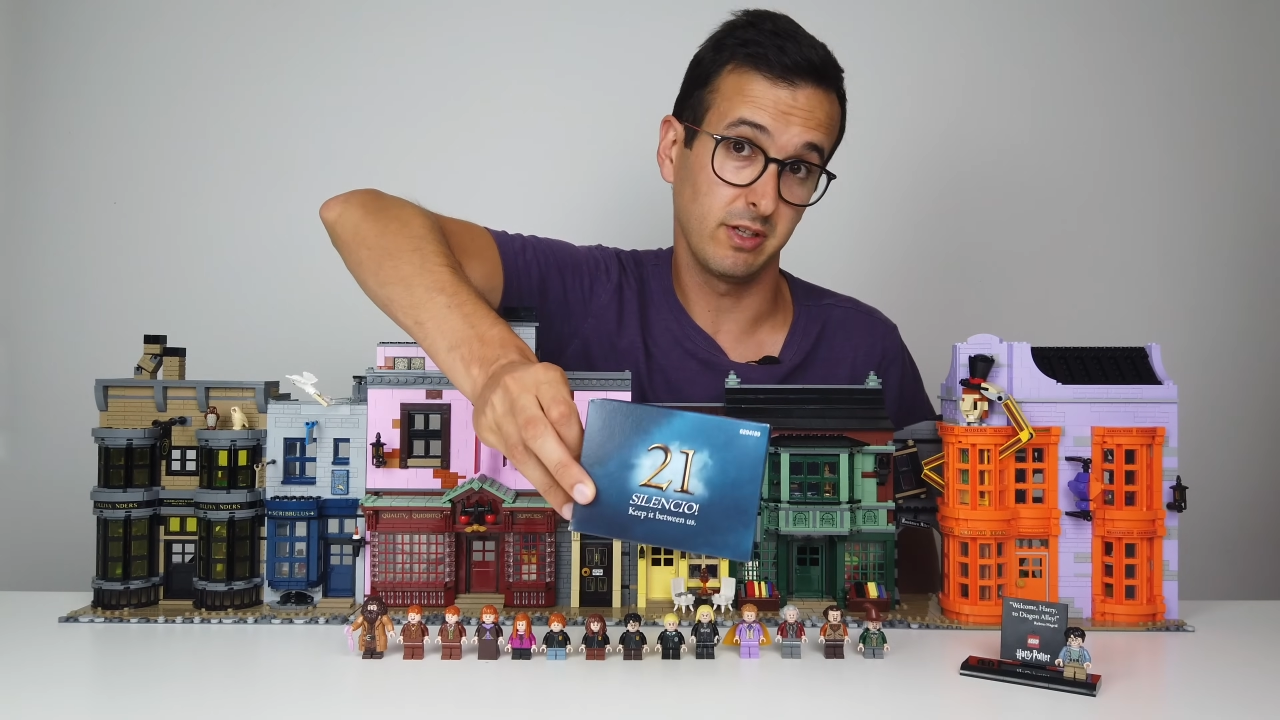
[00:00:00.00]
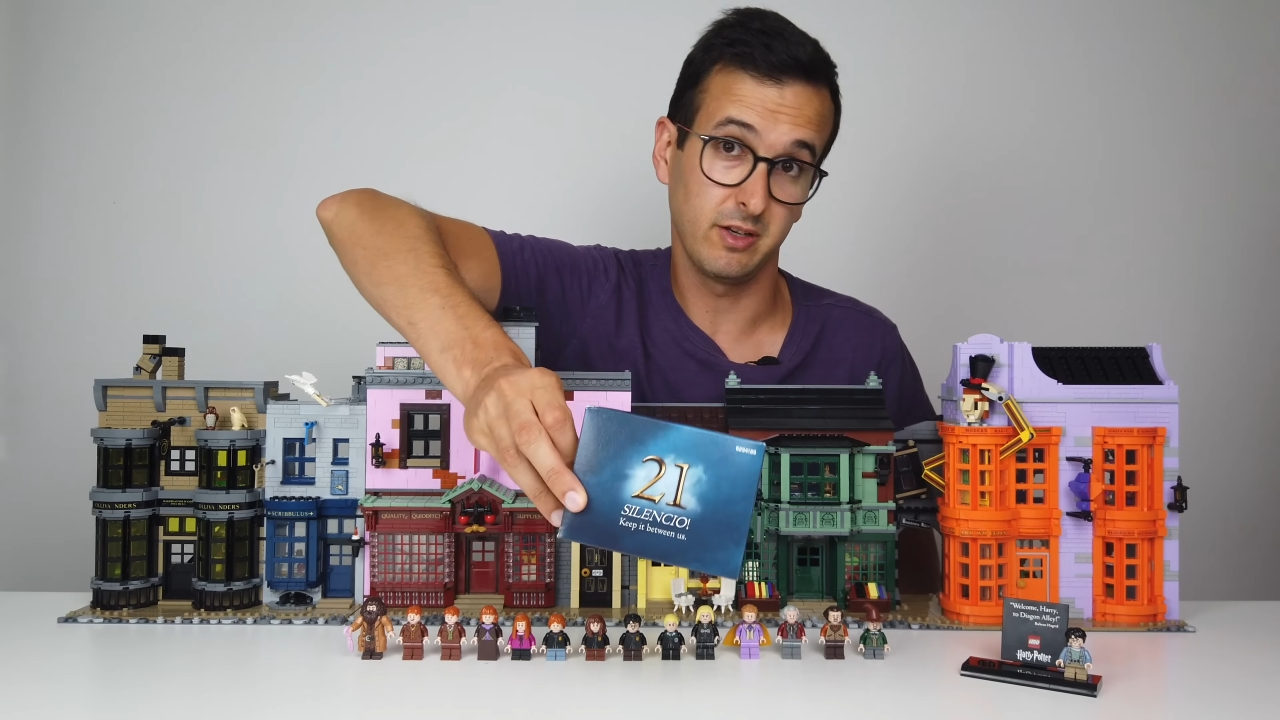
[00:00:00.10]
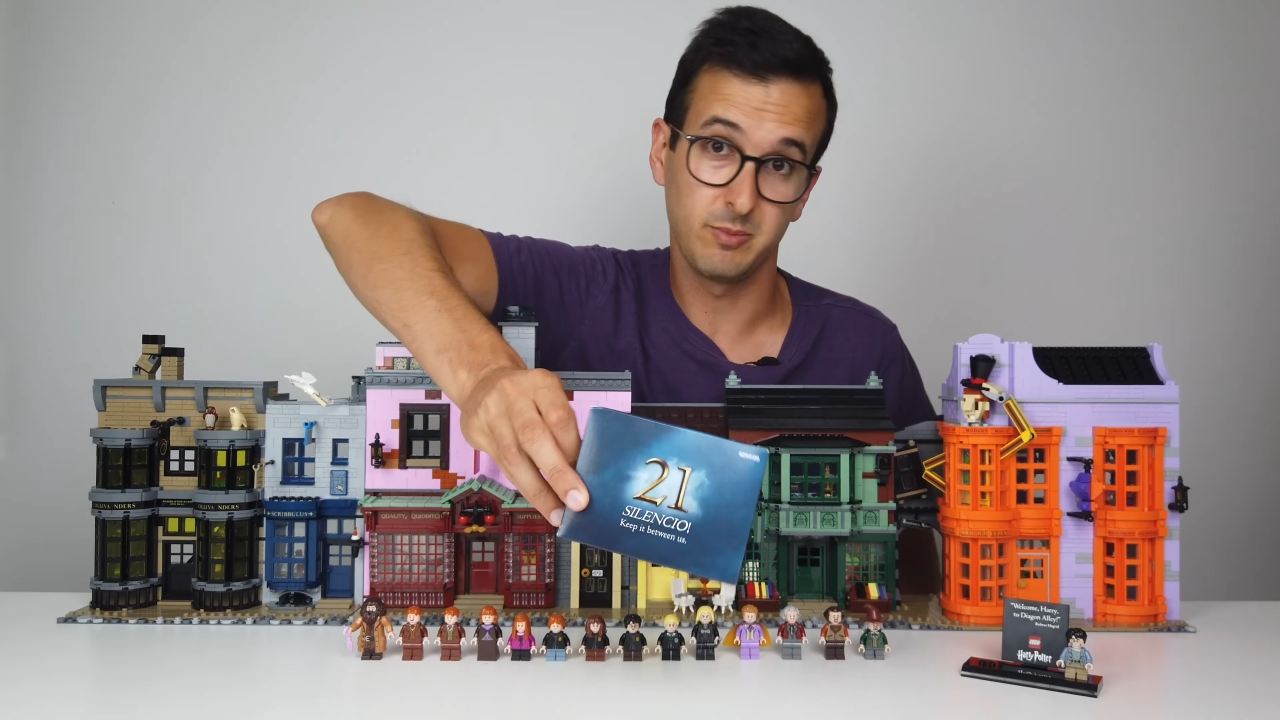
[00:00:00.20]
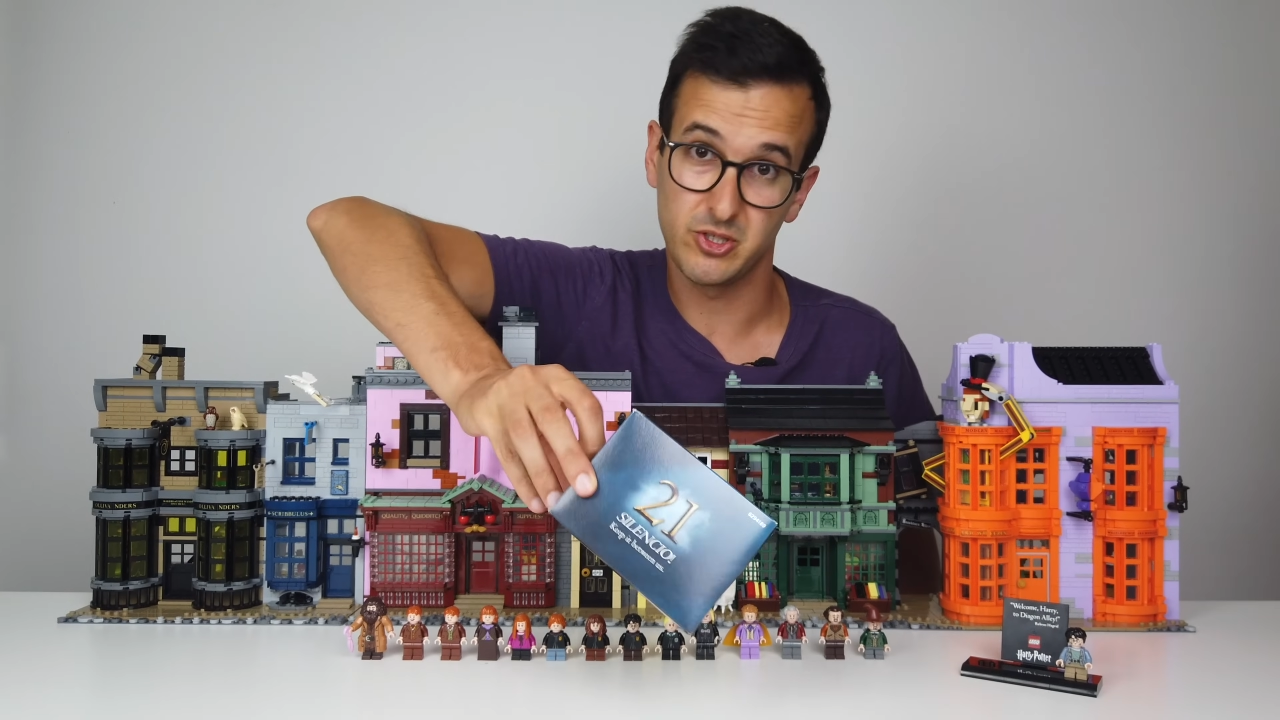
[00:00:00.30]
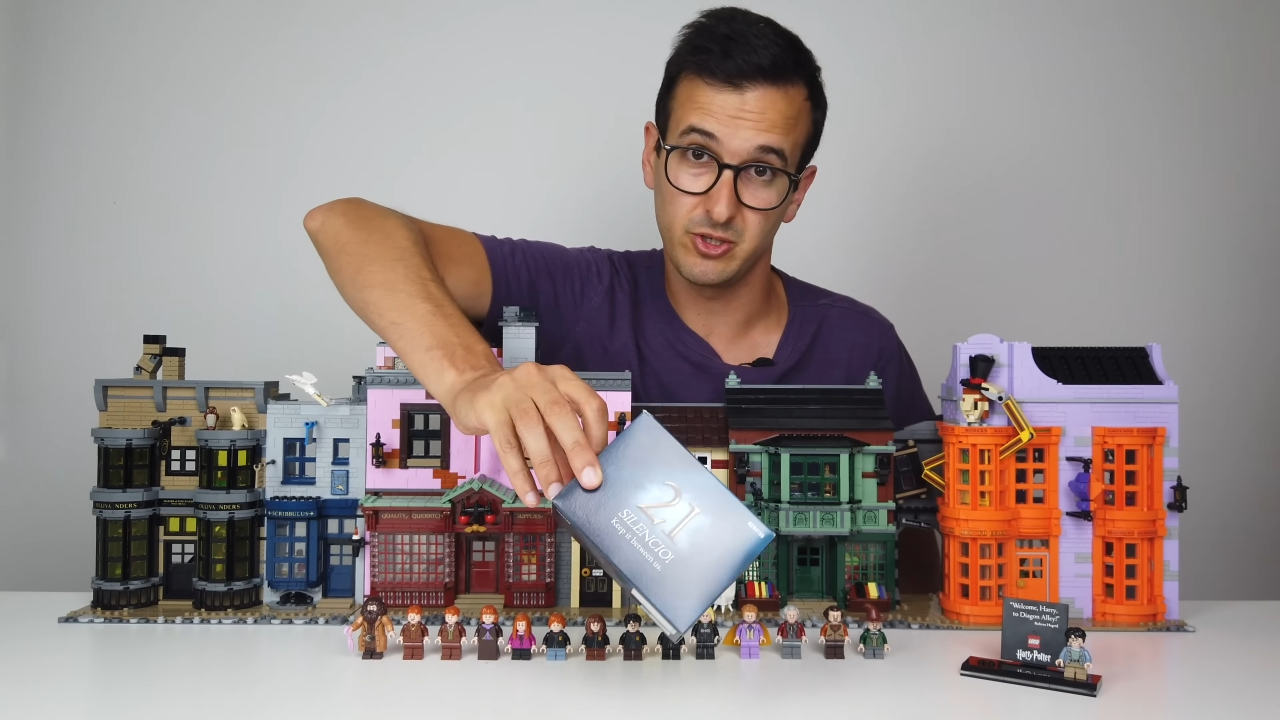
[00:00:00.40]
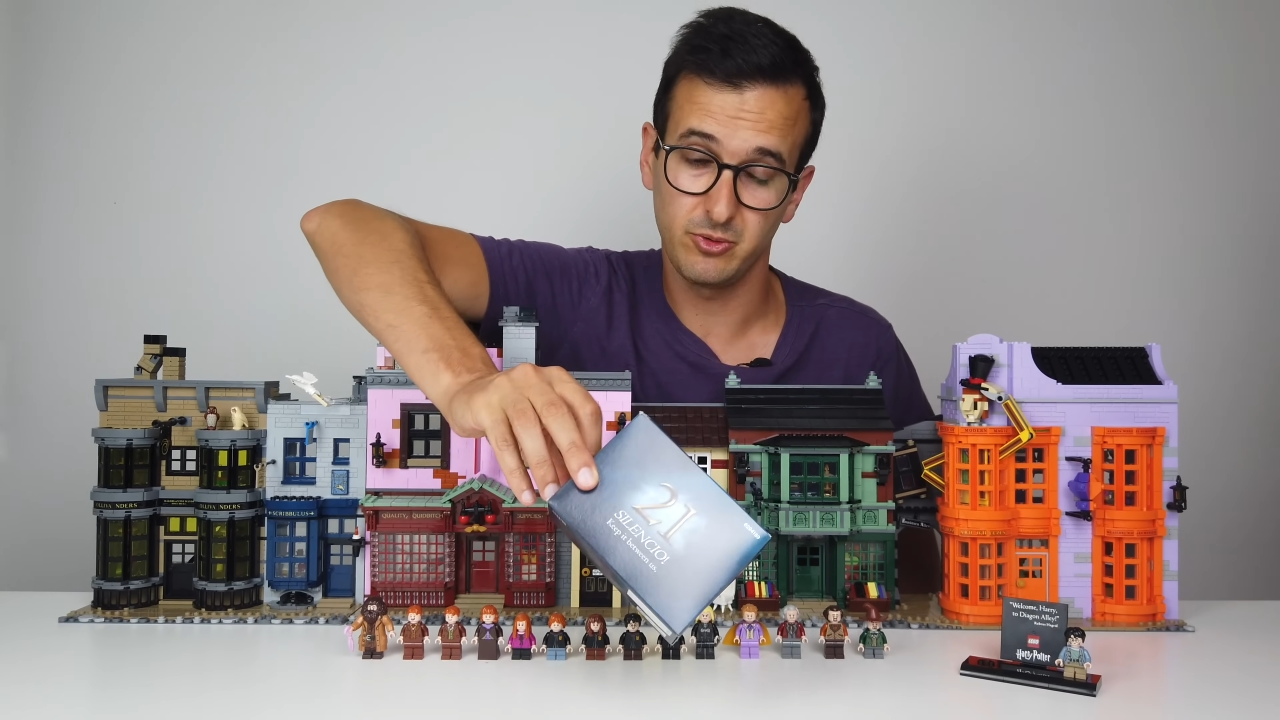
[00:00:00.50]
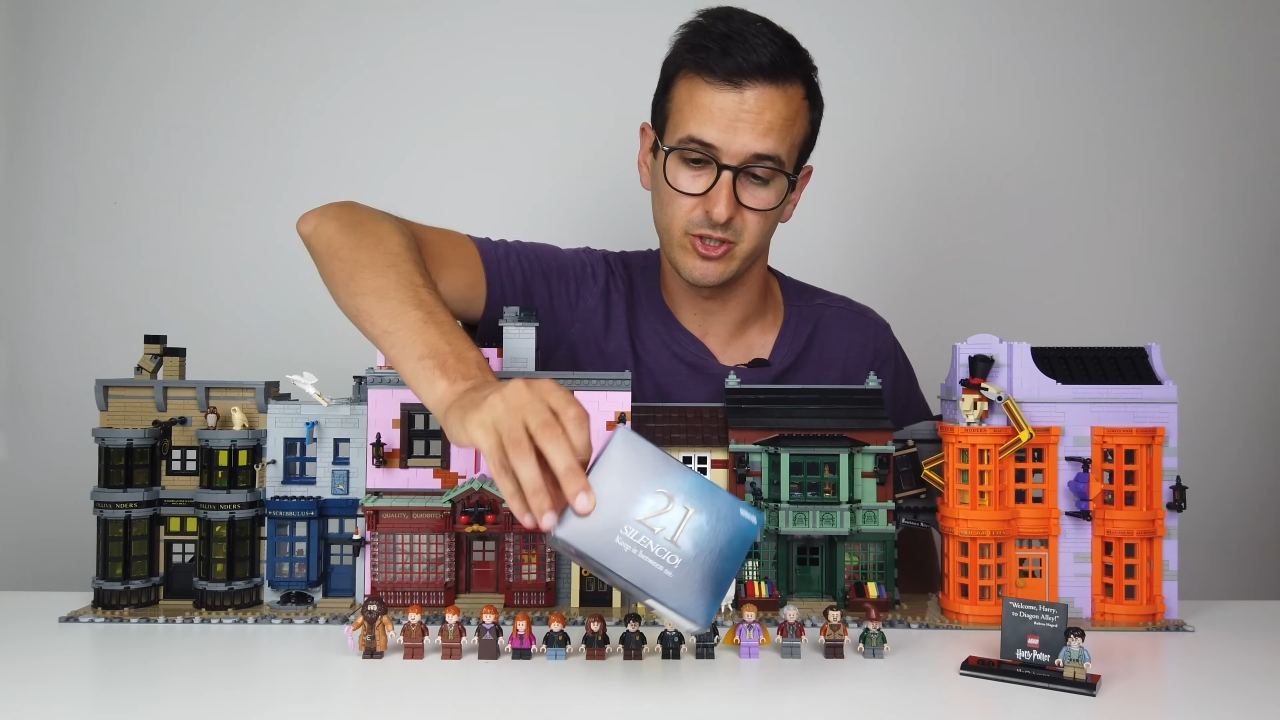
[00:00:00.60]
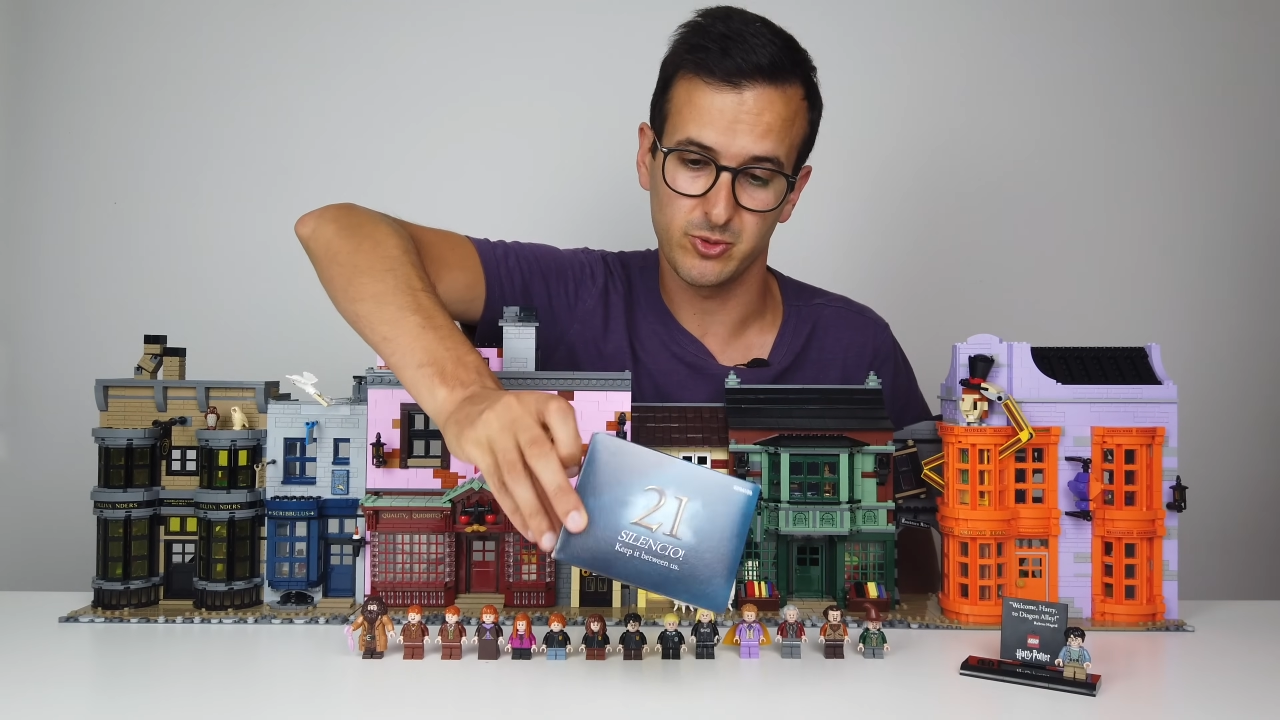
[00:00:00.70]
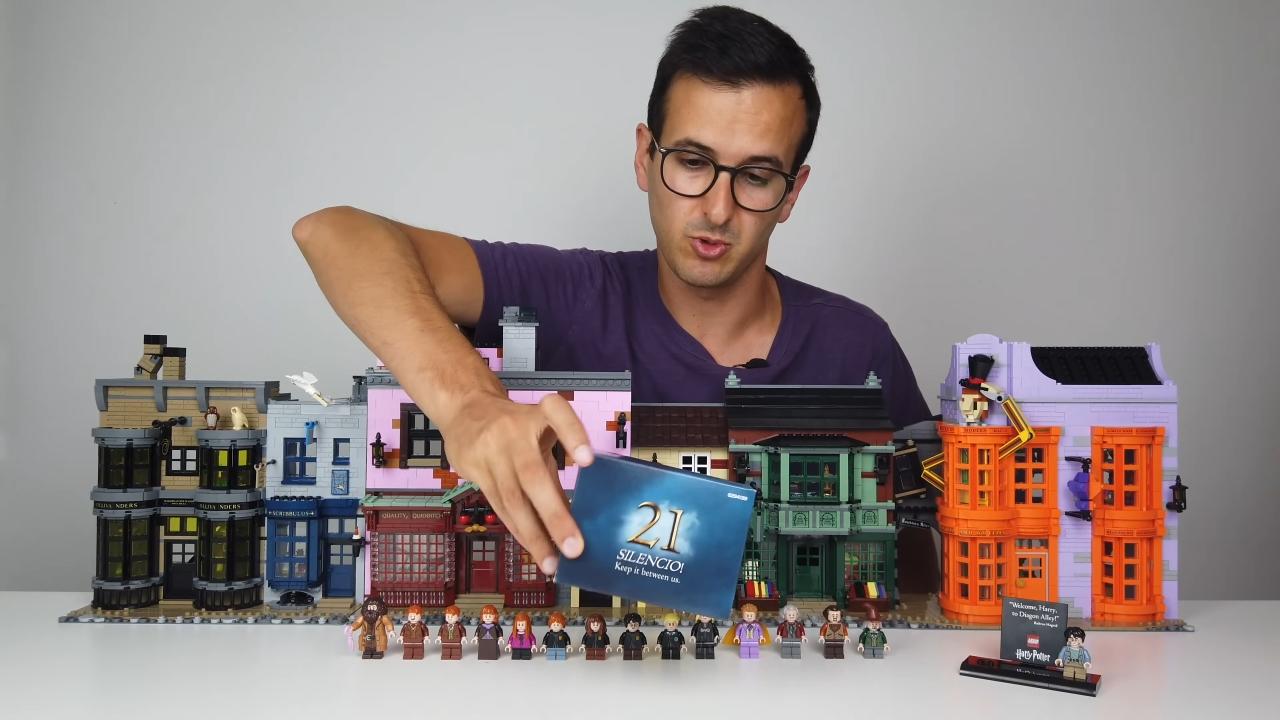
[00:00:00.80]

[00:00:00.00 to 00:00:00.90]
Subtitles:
and mysterious